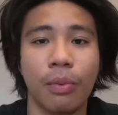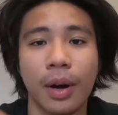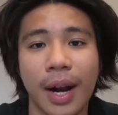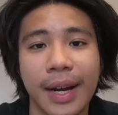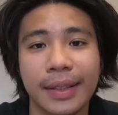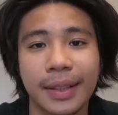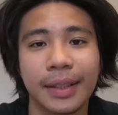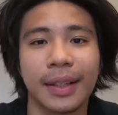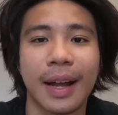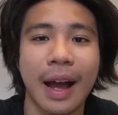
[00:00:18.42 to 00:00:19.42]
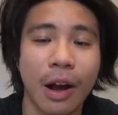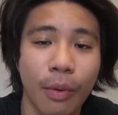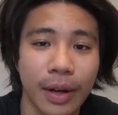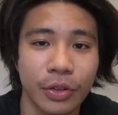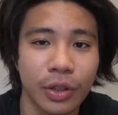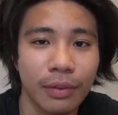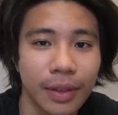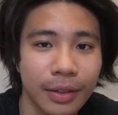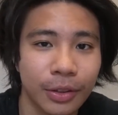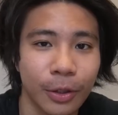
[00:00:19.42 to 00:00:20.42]
what I did and how I achieved
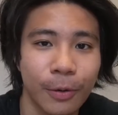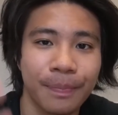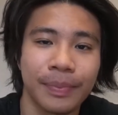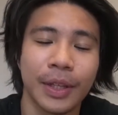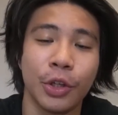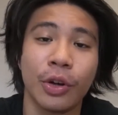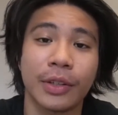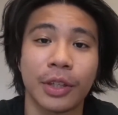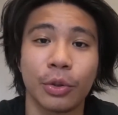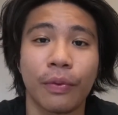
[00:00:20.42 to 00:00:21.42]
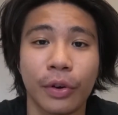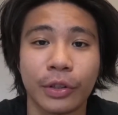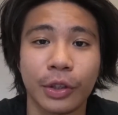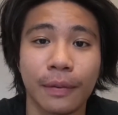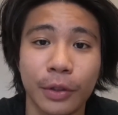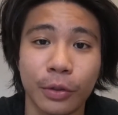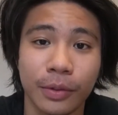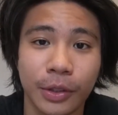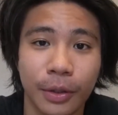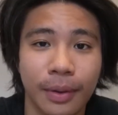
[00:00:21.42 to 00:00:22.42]
it so you guys can do it for yourself too.
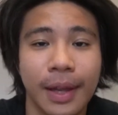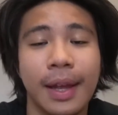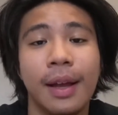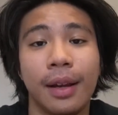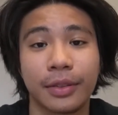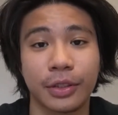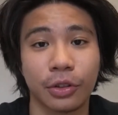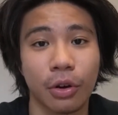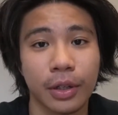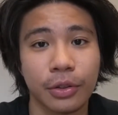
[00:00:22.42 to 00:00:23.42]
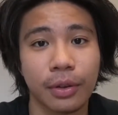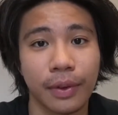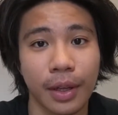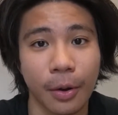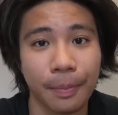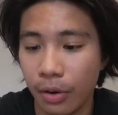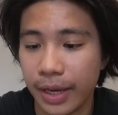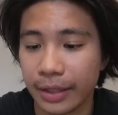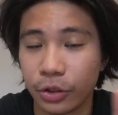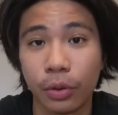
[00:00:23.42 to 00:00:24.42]
So let's get started to the video.
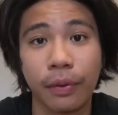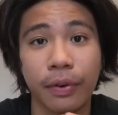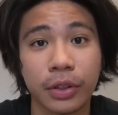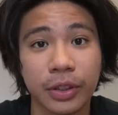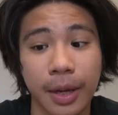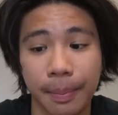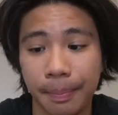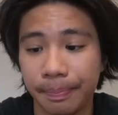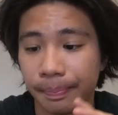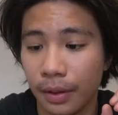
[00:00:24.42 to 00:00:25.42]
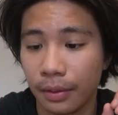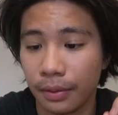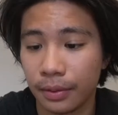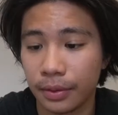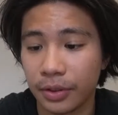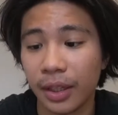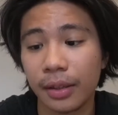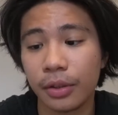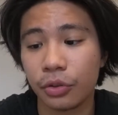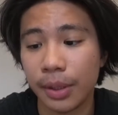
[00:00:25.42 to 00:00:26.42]
Okay, so the first step, setting
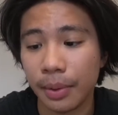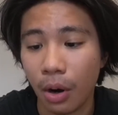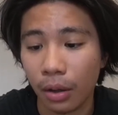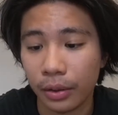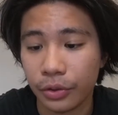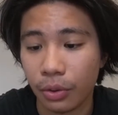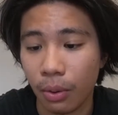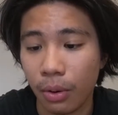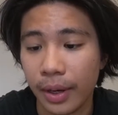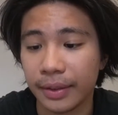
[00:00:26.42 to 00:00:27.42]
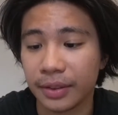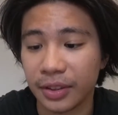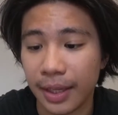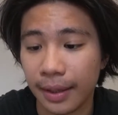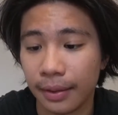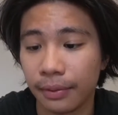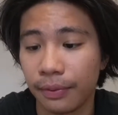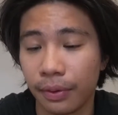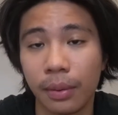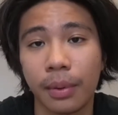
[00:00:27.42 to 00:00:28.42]
the dream college goal and staying
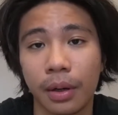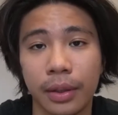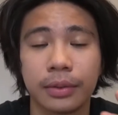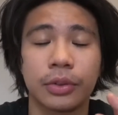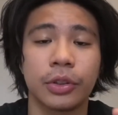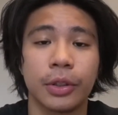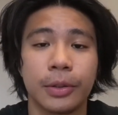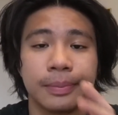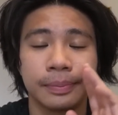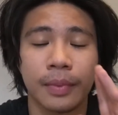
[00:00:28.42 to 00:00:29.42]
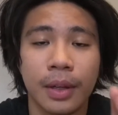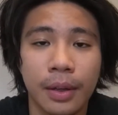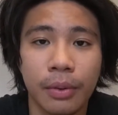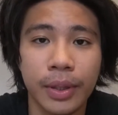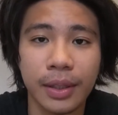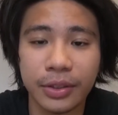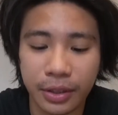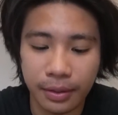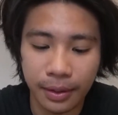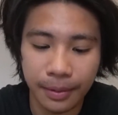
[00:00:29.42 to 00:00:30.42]
firm on it. So
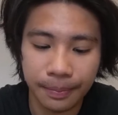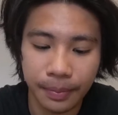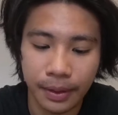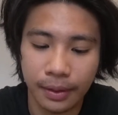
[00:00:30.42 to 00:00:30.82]
realistically,